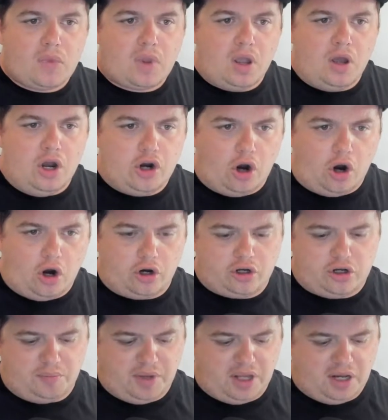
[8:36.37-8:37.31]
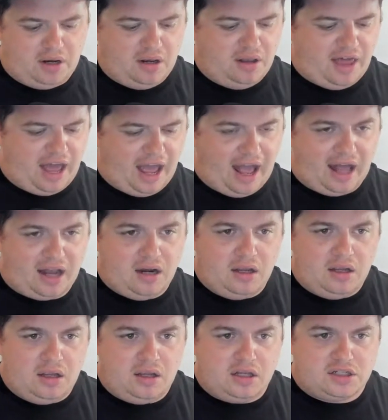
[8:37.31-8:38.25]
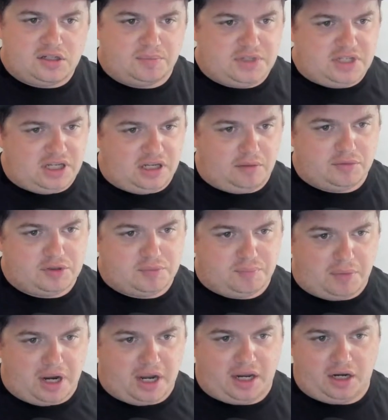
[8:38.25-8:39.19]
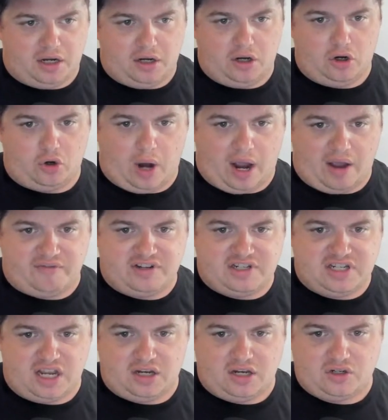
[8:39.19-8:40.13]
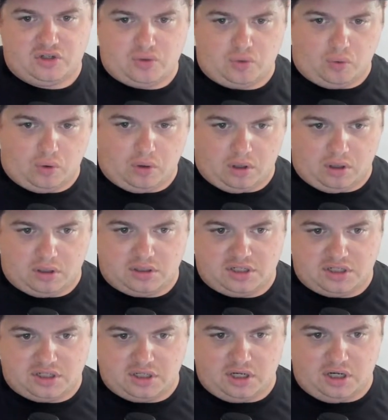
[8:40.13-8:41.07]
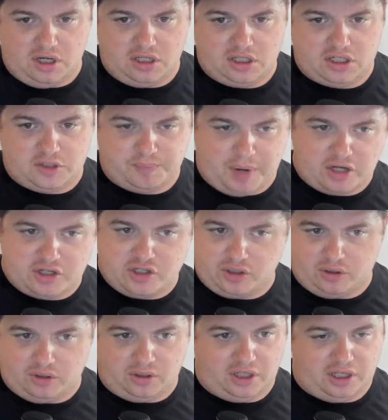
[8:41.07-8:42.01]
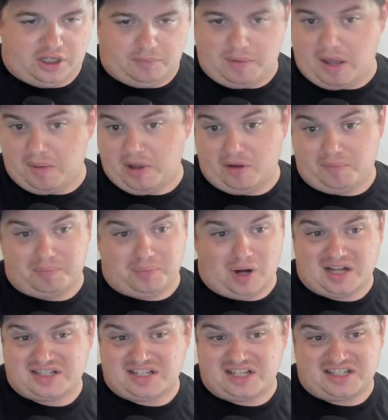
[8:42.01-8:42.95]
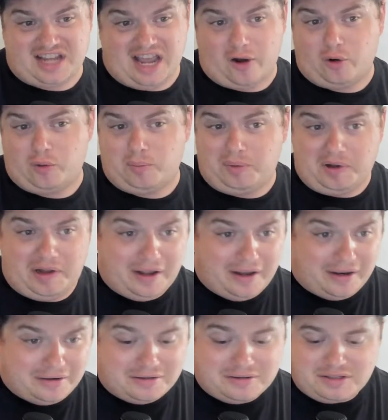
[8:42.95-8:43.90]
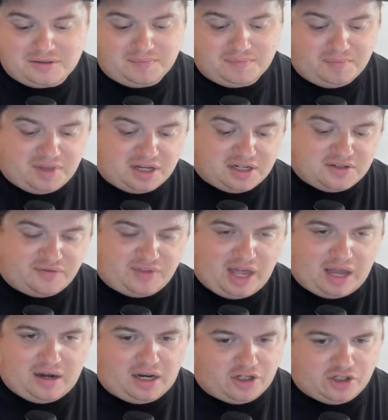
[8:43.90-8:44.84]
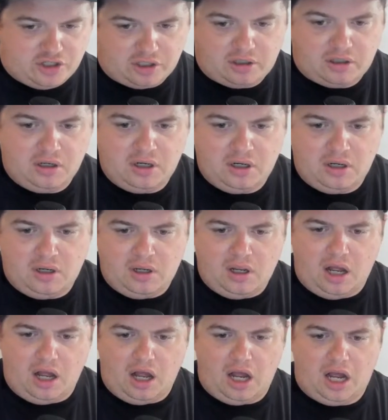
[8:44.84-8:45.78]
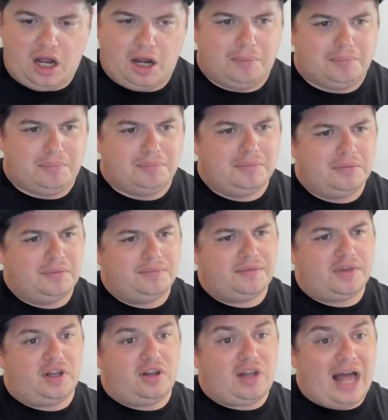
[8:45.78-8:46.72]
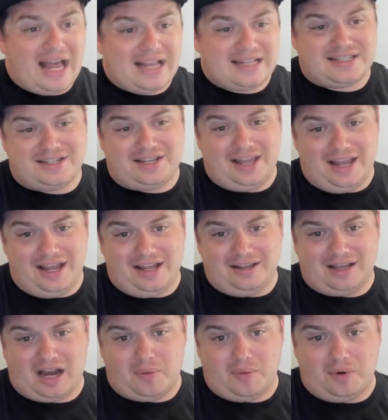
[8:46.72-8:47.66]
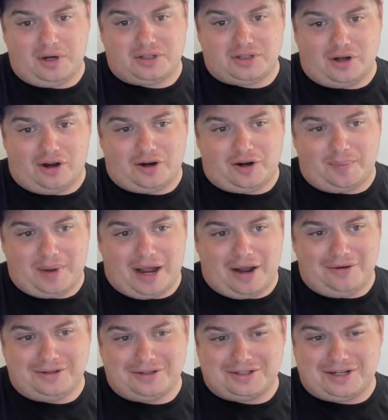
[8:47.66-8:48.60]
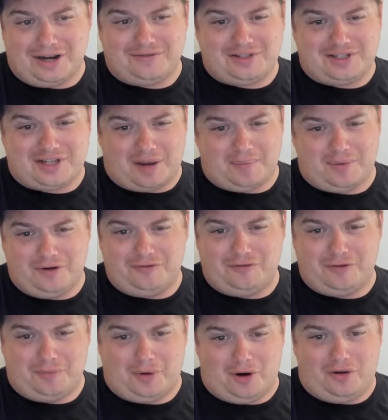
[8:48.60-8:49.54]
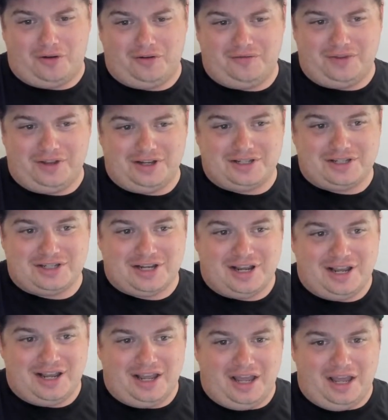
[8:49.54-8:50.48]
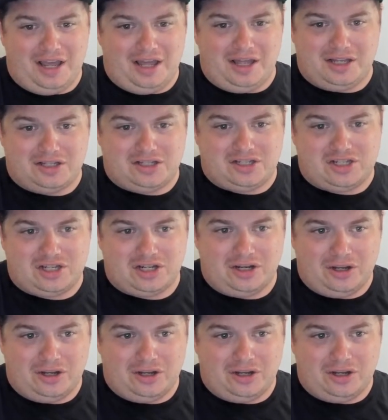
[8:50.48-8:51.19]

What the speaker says: an argument that some teams might gravitate towards, especially maybe on process counterplans, things of that nature. The last thing that I want to talk about that's kind of separate from all of this is